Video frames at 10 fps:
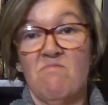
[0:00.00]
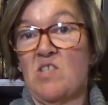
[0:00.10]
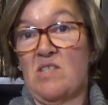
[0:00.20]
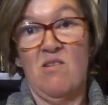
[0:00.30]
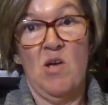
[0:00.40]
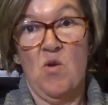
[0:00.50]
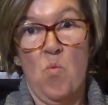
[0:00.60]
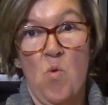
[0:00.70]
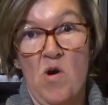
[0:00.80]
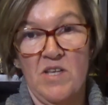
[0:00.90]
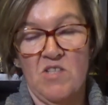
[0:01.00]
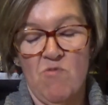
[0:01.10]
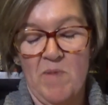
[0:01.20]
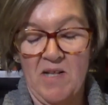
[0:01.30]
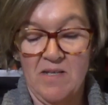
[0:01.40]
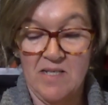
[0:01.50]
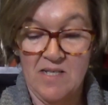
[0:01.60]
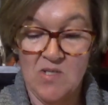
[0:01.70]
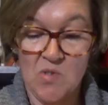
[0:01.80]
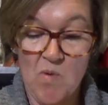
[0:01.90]
just like Wyatt's rebellion
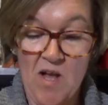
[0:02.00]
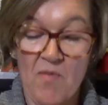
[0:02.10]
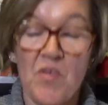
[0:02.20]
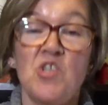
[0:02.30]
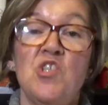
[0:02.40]
did as well,